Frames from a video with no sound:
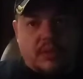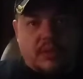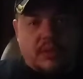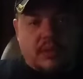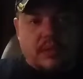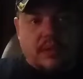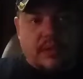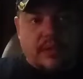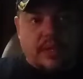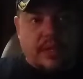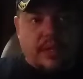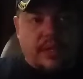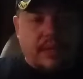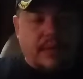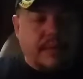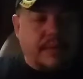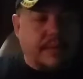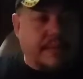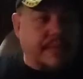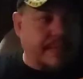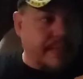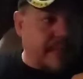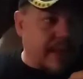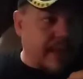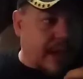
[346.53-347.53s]
okay?
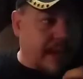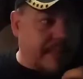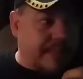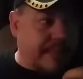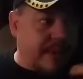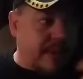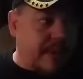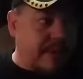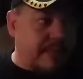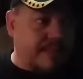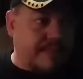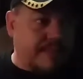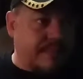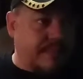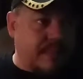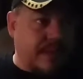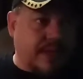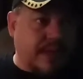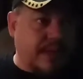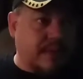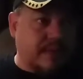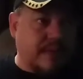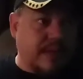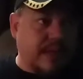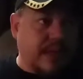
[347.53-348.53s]
I've been
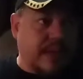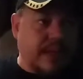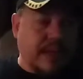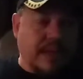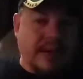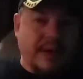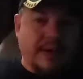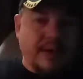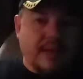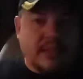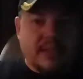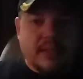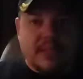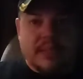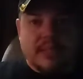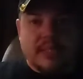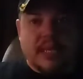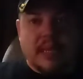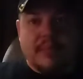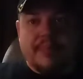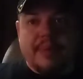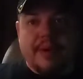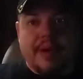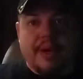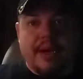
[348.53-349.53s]
DOD clearance since
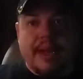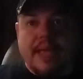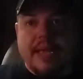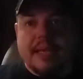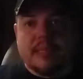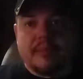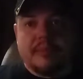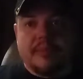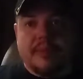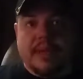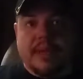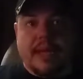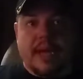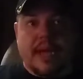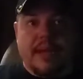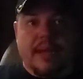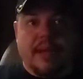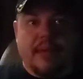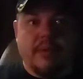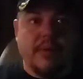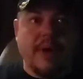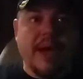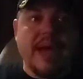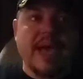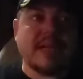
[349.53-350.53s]
I've been in expediting.
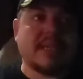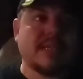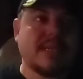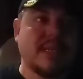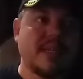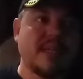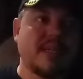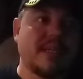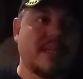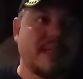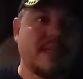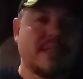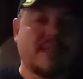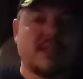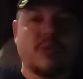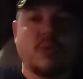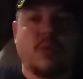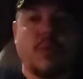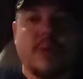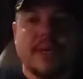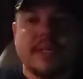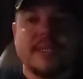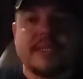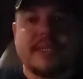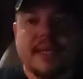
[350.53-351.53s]
Well, actually, since
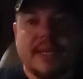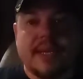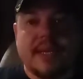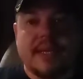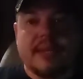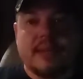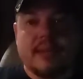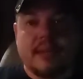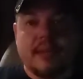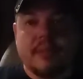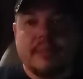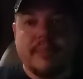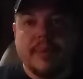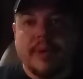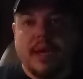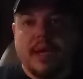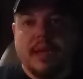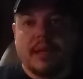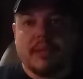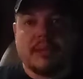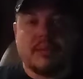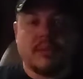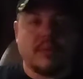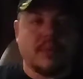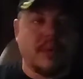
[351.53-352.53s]
2010, to be
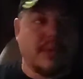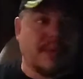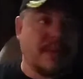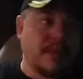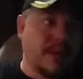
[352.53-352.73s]
honest with